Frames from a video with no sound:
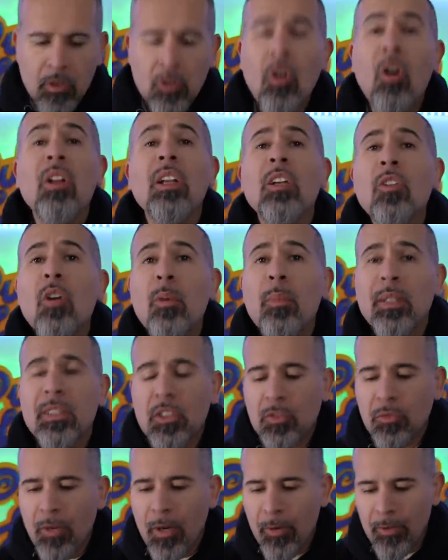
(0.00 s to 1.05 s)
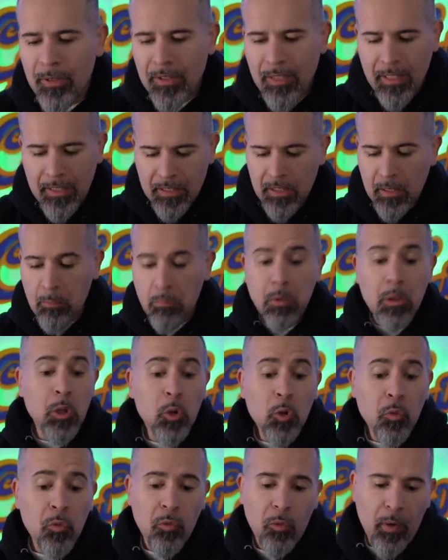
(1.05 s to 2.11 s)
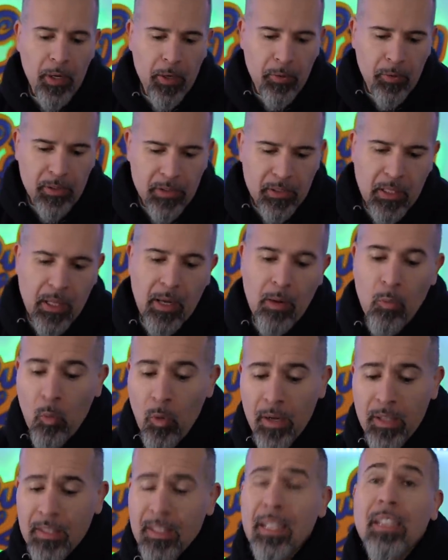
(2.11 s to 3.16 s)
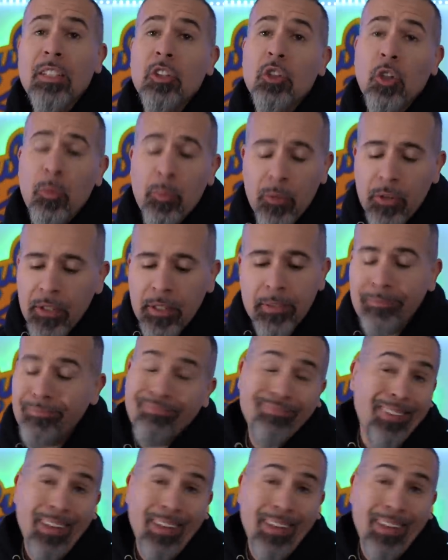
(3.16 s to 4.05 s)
So all I know about this fragrance, it's a blue fragrance. What is it interpreting?